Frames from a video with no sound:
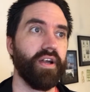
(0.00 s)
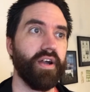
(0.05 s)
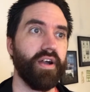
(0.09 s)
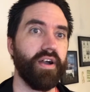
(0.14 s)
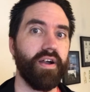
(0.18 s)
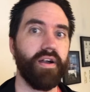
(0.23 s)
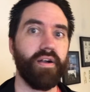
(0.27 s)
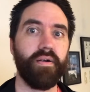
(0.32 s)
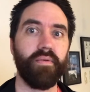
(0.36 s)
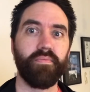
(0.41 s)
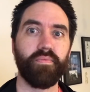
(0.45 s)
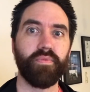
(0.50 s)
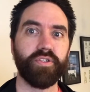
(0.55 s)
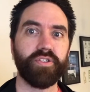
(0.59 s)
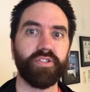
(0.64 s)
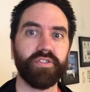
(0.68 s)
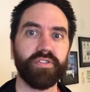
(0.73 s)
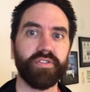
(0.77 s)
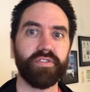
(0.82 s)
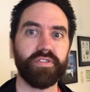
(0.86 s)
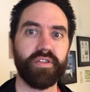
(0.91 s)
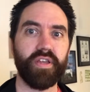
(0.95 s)
um, which
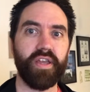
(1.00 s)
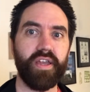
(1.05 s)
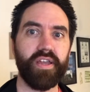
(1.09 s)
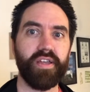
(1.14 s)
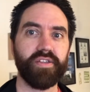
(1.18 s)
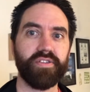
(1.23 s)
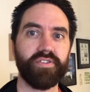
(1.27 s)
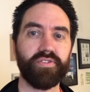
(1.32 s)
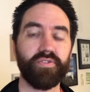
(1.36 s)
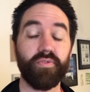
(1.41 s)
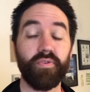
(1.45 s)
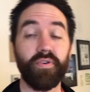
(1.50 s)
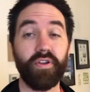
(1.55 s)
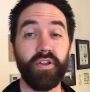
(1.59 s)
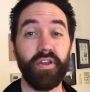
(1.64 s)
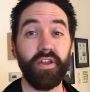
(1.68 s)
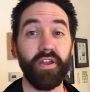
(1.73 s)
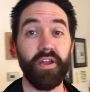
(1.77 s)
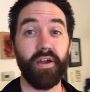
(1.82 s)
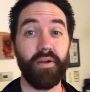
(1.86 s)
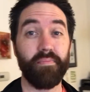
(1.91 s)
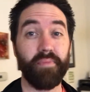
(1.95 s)
is a
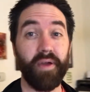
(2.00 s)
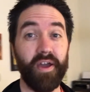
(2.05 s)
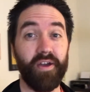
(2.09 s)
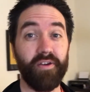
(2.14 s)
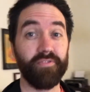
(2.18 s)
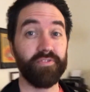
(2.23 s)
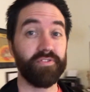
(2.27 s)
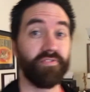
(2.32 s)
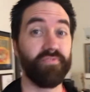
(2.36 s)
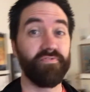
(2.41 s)
story about